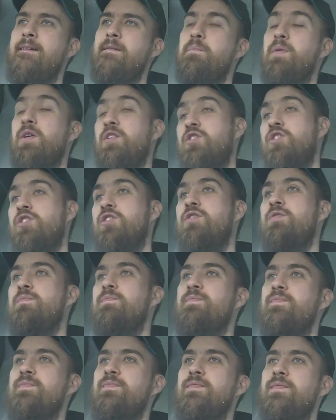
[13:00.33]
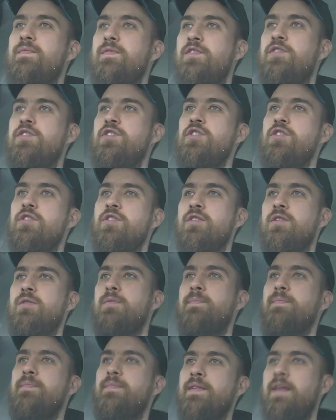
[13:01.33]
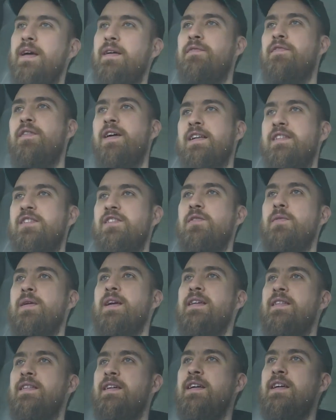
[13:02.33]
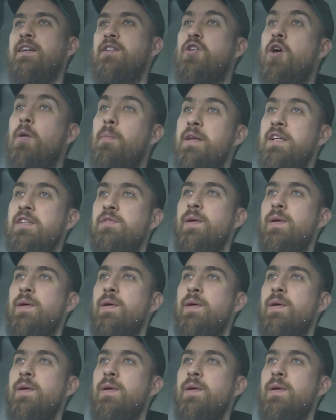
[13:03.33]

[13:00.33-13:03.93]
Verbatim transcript: But sure, if that's the way the companies